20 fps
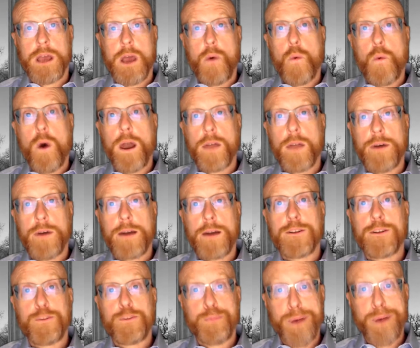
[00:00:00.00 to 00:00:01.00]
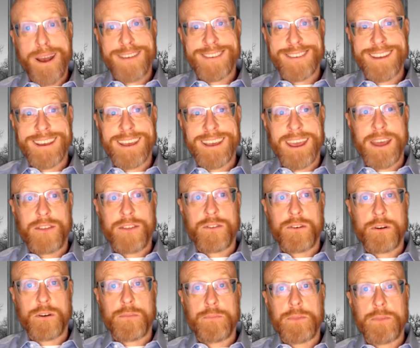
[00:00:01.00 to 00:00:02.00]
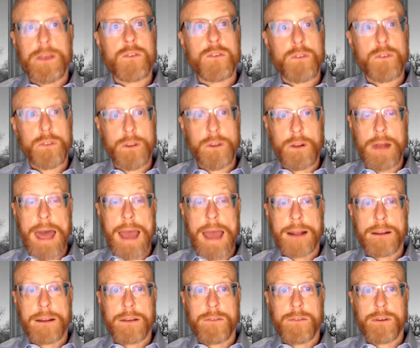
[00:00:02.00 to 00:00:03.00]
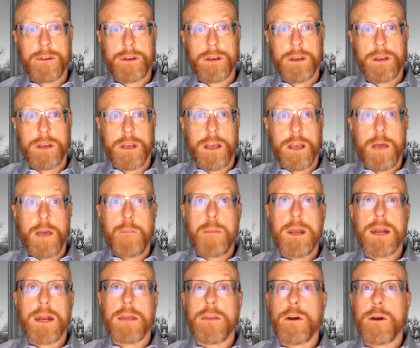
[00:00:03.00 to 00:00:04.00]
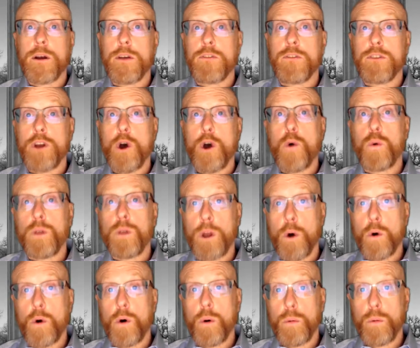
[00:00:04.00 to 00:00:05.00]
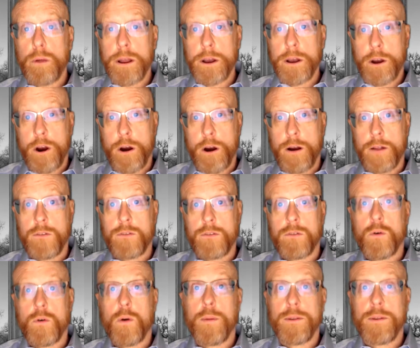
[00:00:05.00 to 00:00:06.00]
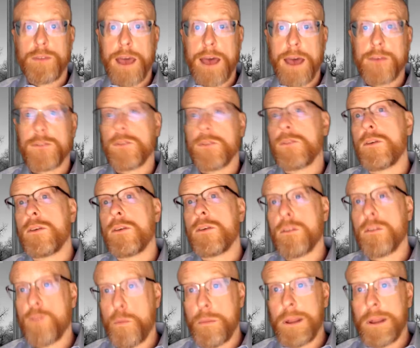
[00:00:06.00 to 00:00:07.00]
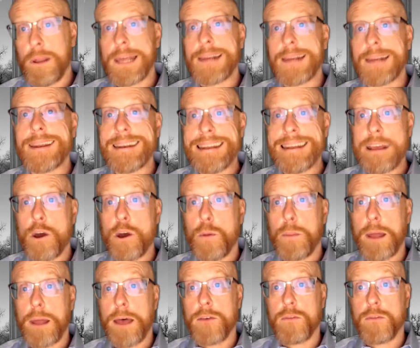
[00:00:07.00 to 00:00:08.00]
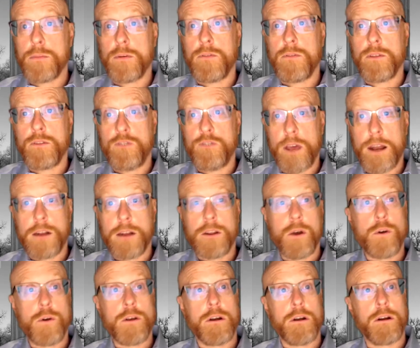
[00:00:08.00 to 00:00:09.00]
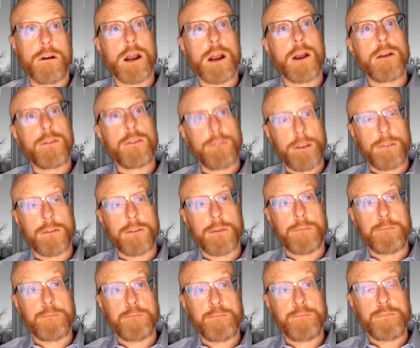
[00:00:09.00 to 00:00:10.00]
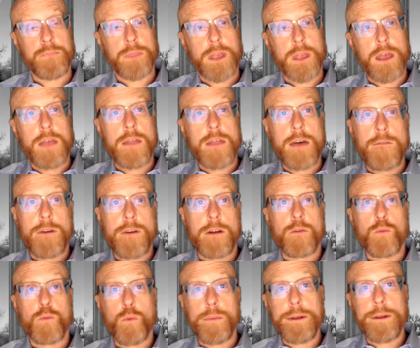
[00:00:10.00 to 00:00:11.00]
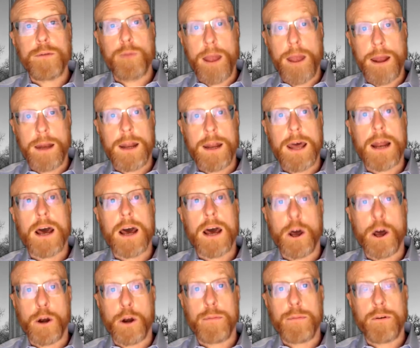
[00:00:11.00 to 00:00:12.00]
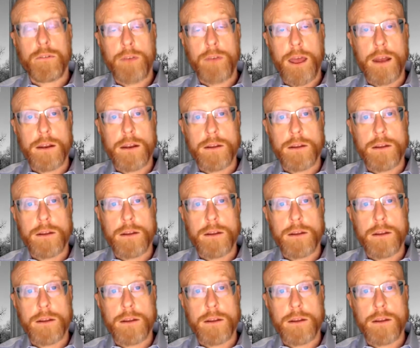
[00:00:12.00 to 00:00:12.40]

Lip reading: While a veteran's prostate cancer is still active, meaning there is no local recurrence or metastasis of a malignant neoplasm of the genitourinary system, that veteran will be rated at 100%.